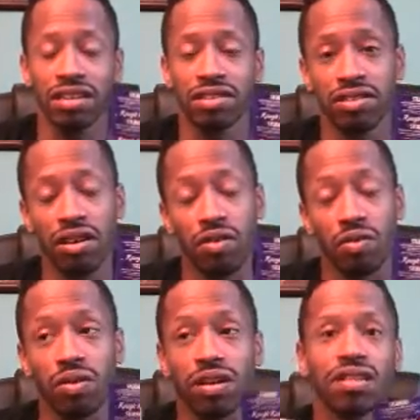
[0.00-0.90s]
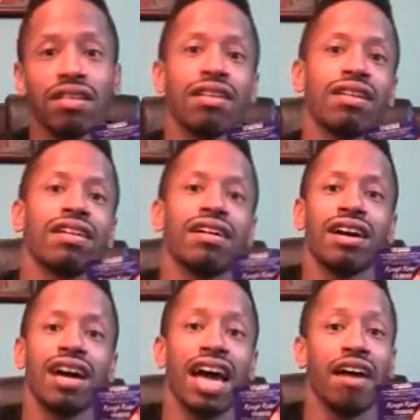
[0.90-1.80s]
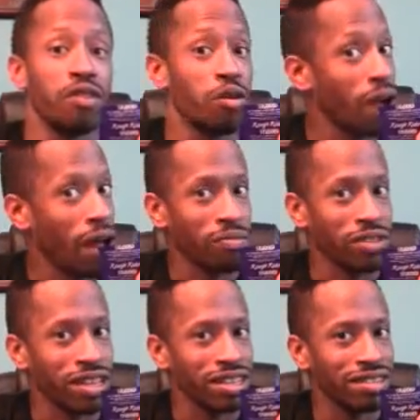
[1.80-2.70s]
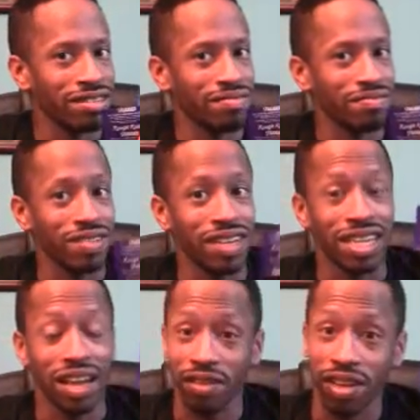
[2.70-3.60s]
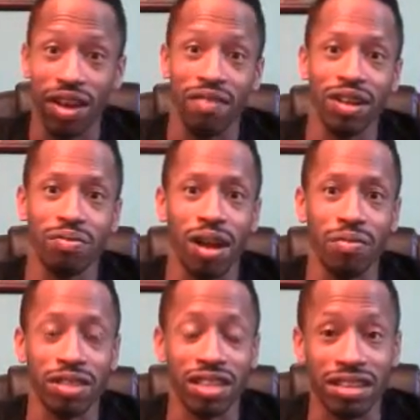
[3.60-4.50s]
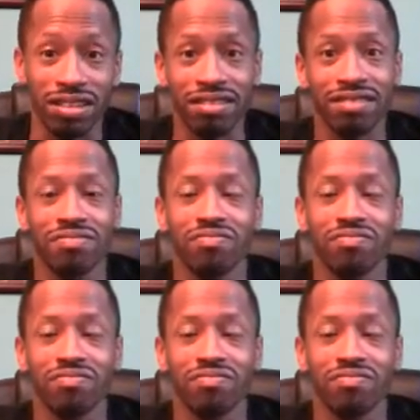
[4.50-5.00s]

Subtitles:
So, I have no problem with this. Definitely don't have any problem with this.